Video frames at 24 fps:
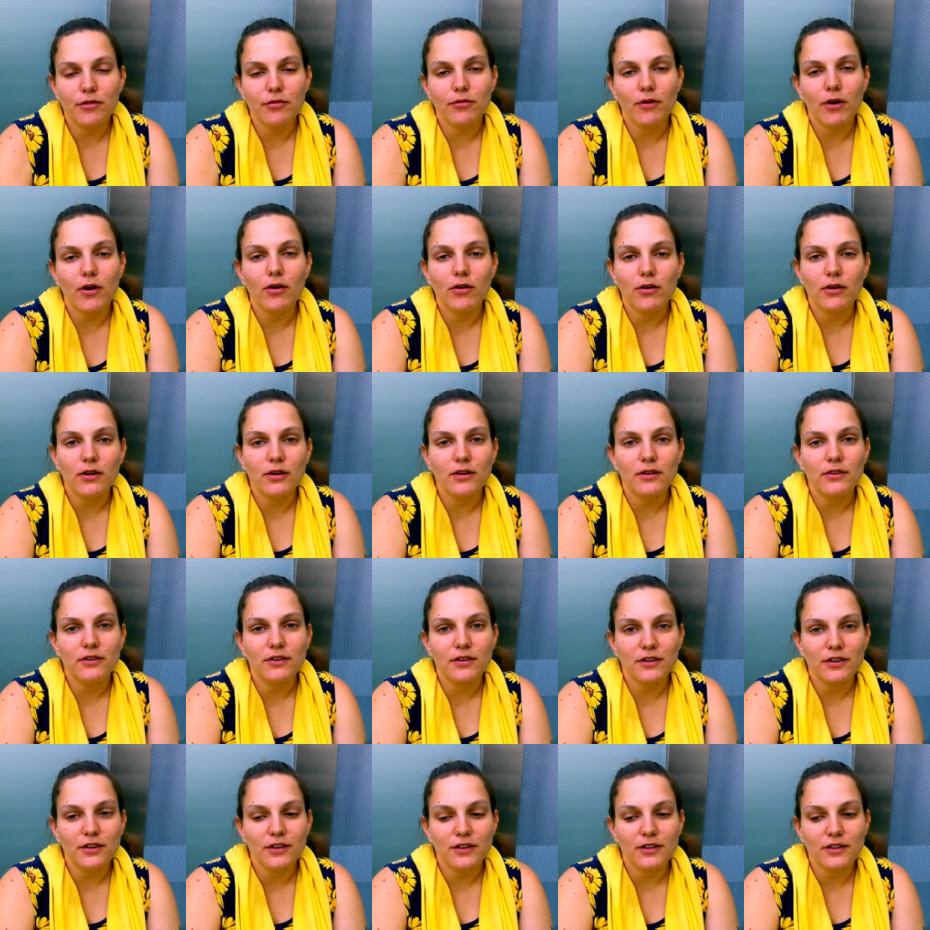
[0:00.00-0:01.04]
throat
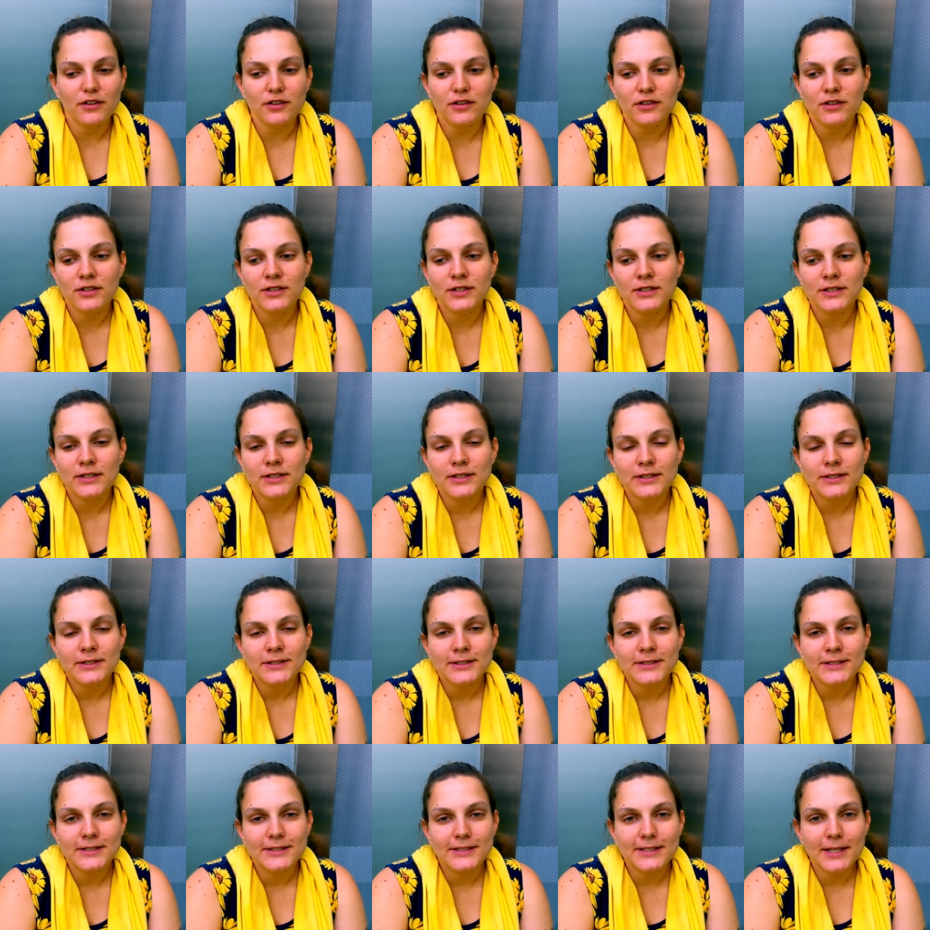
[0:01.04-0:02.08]
and
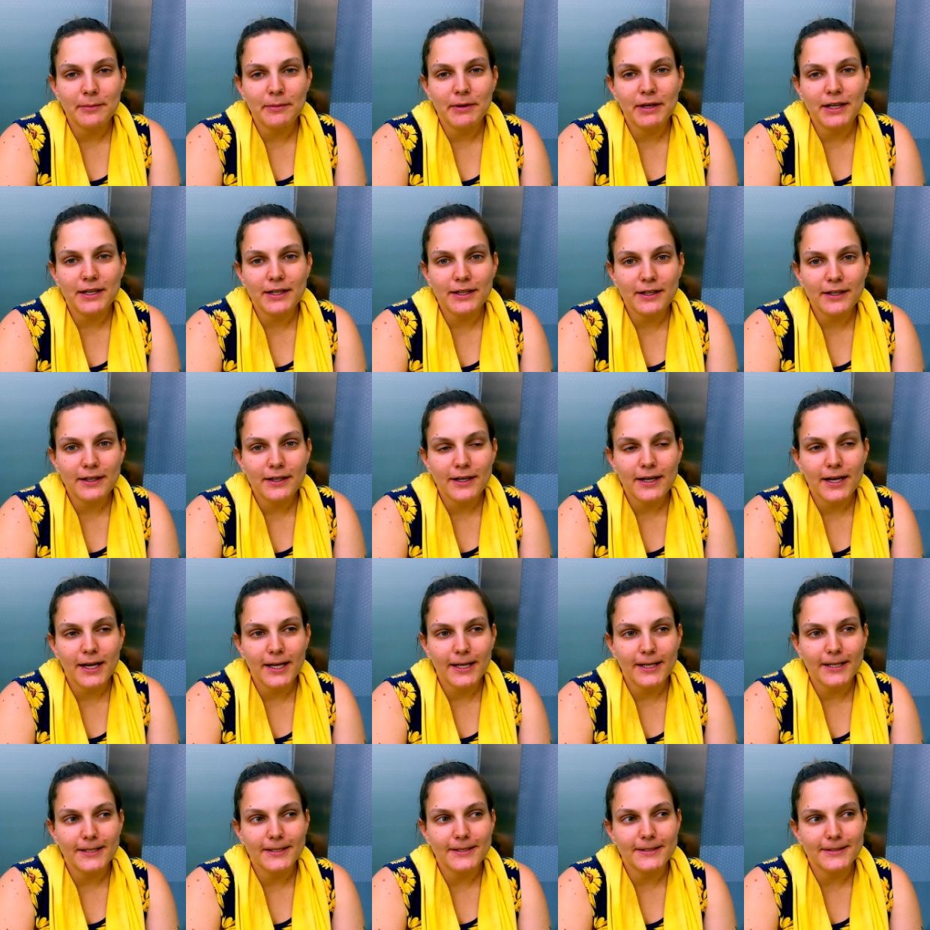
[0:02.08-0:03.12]
the stomach.
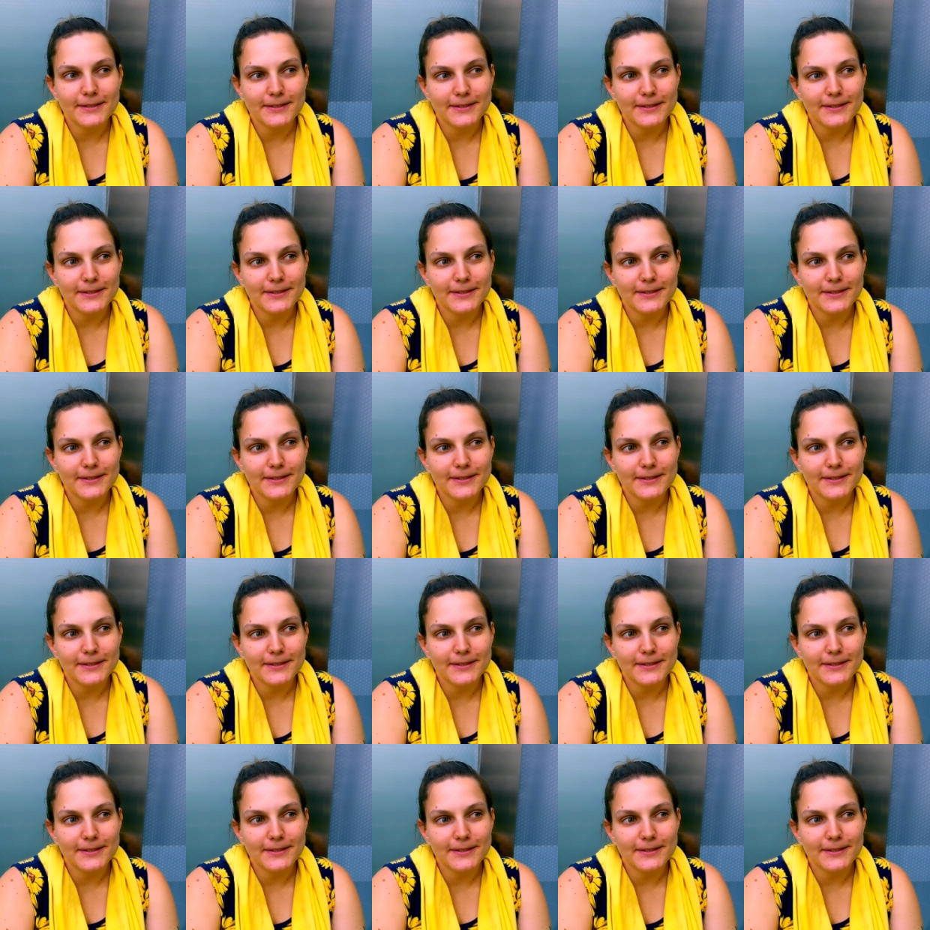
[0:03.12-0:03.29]
And